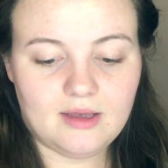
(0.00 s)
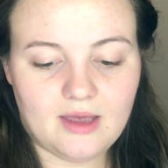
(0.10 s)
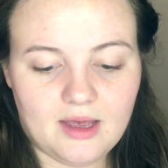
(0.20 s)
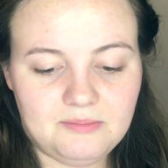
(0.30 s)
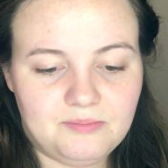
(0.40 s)

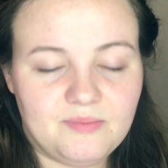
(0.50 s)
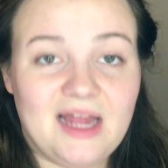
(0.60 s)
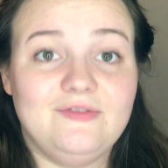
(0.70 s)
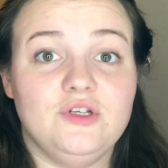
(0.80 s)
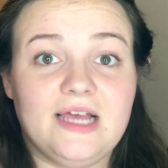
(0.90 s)
And
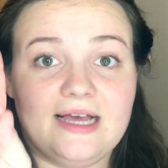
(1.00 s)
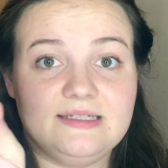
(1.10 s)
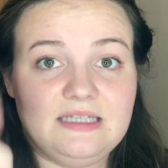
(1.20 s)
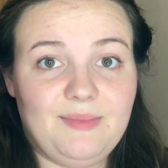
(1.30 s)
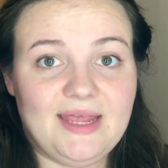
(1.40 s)
if you guys
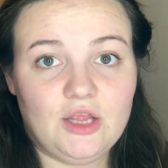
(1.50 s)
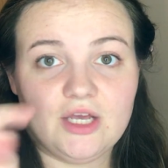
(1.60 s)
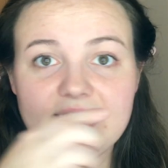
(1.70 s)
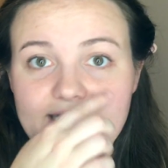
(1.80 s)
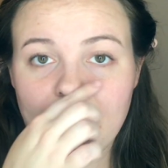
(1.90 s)
see me
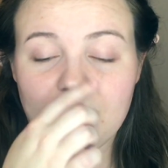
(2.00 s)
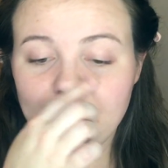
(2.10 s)
looking down,